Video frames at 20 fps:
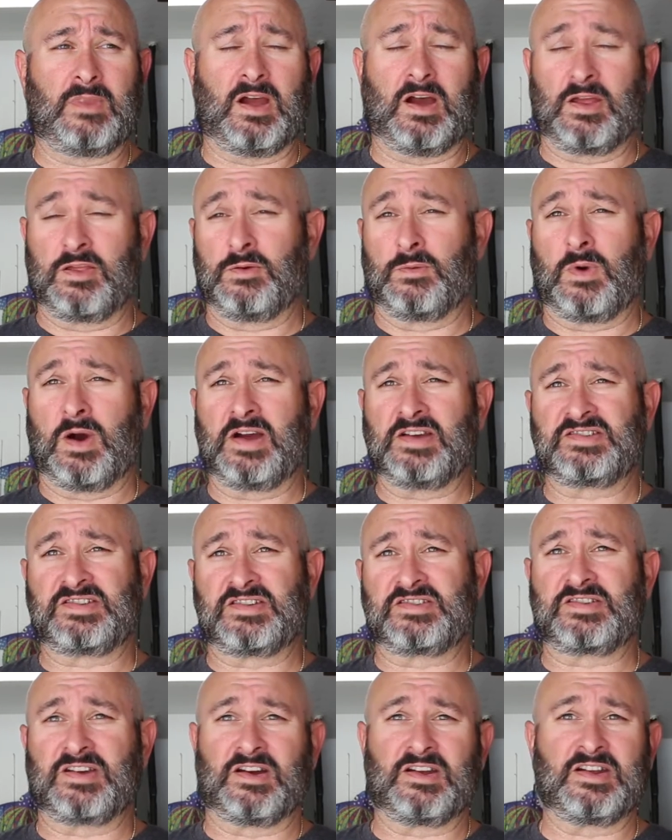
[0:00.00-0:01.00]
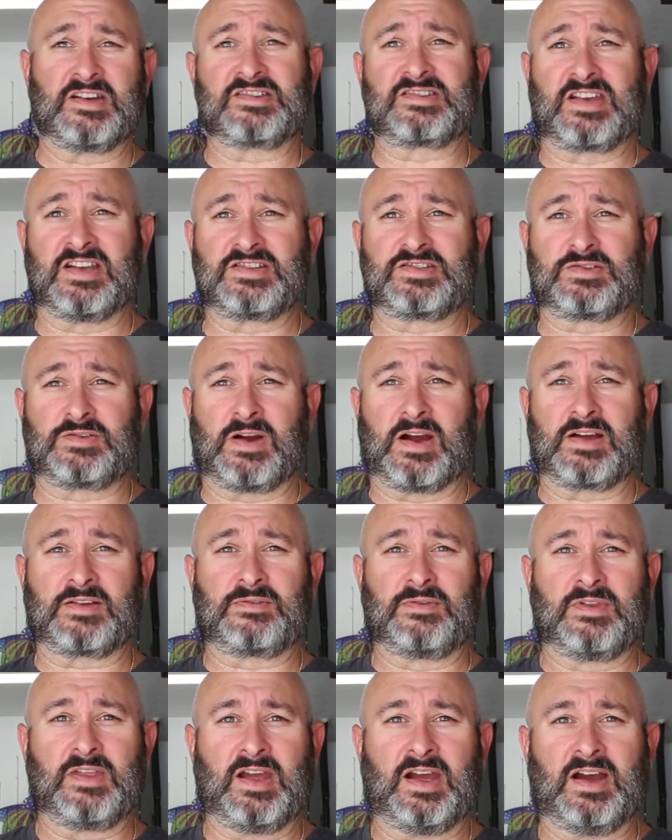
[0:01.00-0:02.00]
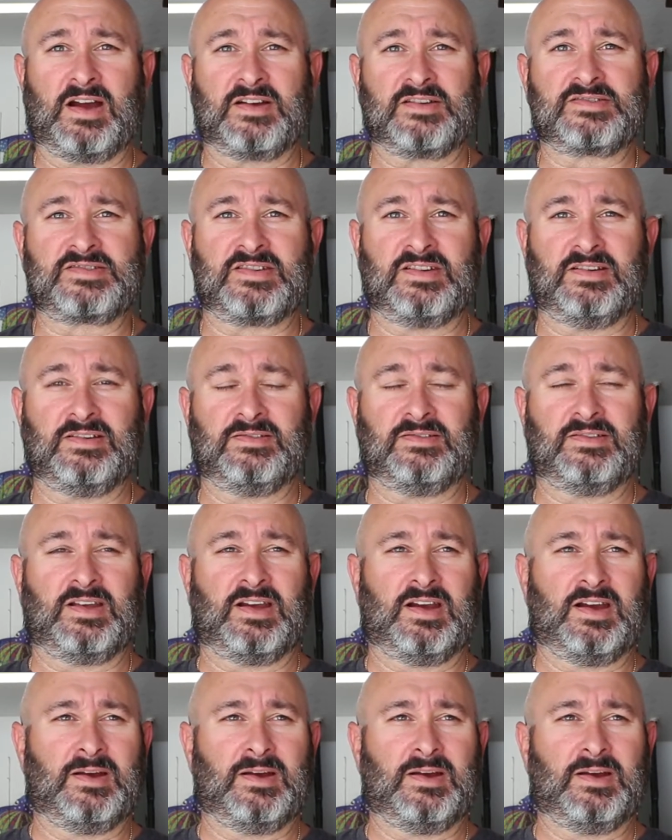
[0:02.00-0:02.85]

Otherwise the sawdust gets tracked through the house and